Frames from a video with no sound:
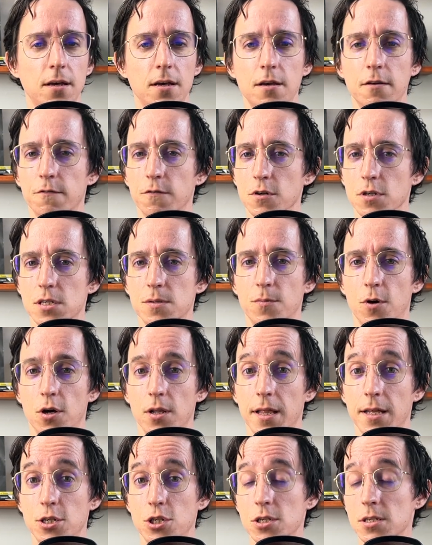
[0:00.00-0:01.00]
for
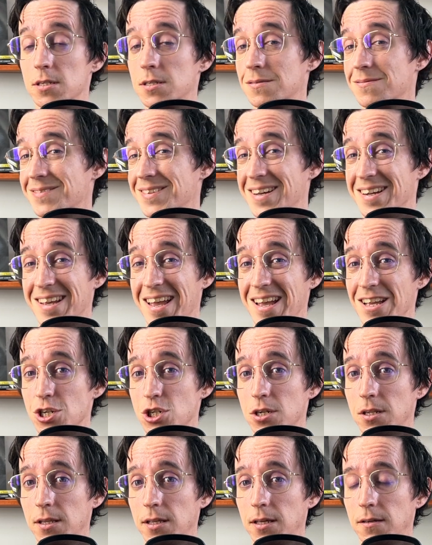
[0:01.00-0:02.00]
small edges
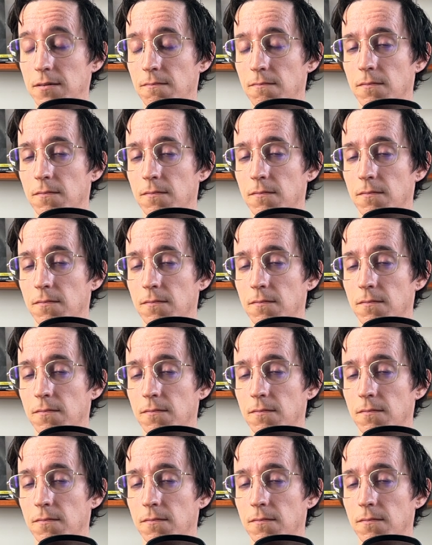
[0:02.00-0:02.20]
occasionally,